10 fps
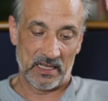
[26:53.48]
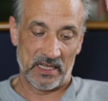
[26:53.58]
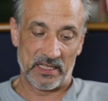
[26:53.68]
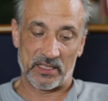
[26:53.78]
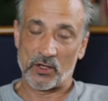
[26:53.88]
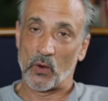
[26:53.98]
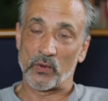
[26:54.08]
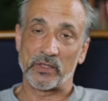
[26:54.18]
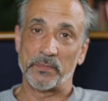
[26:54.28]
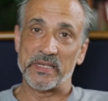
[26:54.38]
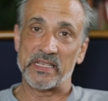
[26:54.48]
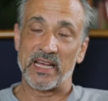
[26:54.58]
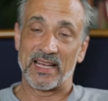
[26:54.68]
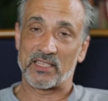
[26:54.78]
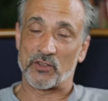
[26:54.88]
is going to be
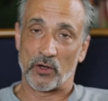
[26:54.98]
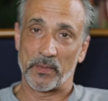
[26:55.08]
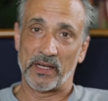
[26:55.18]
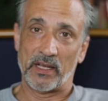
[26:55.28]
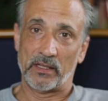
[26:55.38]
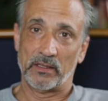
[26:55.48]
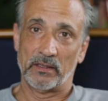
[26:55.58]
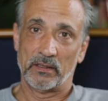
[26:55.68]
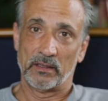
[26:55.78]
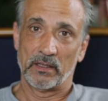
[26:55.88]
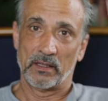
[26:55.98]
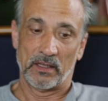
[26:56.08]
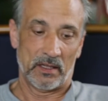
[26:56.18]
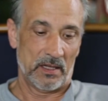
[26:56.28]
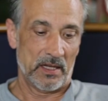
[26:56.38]
exterminated
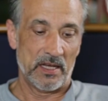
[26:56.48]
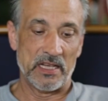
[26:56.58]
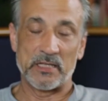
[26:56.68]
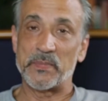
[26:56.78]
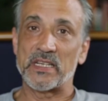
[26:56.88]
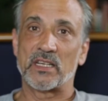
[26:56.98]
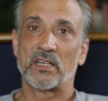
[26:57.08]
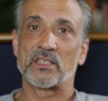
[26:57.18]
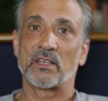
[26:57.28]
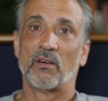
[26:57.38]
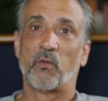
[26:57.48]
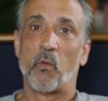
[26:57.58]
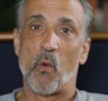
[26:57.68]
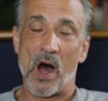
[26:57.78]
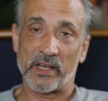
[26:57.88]
is because
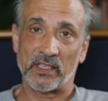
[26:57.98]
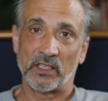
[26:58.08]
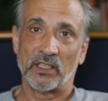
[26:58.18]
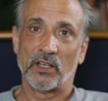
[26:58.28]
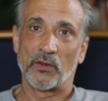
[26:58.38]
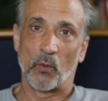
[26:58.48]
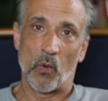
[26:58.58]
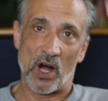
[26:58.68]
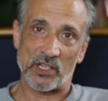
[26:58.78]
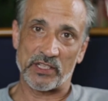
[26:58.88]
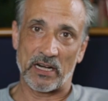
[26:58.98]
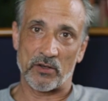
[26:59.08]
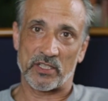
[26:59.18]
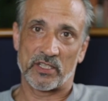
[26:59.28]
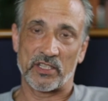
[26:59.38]
of what the Watchtower
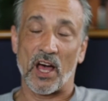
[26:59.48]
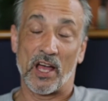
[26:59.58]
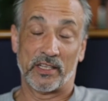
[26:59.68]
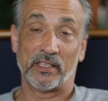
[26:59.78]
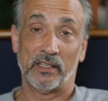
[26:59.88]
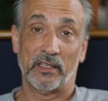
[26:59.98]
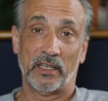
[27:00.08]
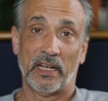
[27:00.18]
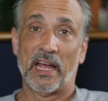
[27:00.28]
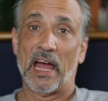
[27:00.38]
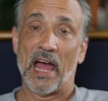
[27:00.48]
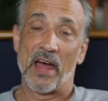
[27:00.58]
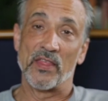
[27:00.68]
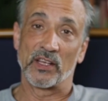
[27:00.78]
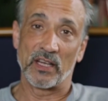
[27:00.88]
Society
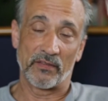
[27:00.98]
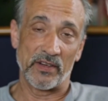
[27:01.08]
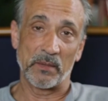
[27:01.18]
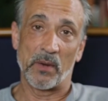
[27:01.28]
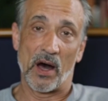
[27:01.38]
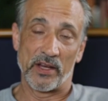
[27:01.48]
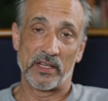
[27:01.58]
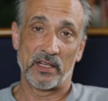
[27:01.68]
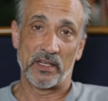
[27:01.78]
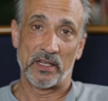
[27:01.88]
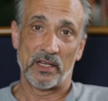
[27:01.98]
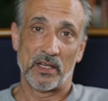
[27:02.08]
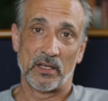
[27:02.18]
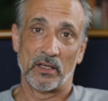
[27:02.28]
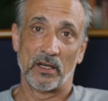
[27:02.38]
and the governing body
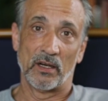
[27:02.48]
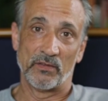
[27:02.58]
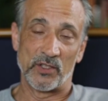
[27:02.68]
of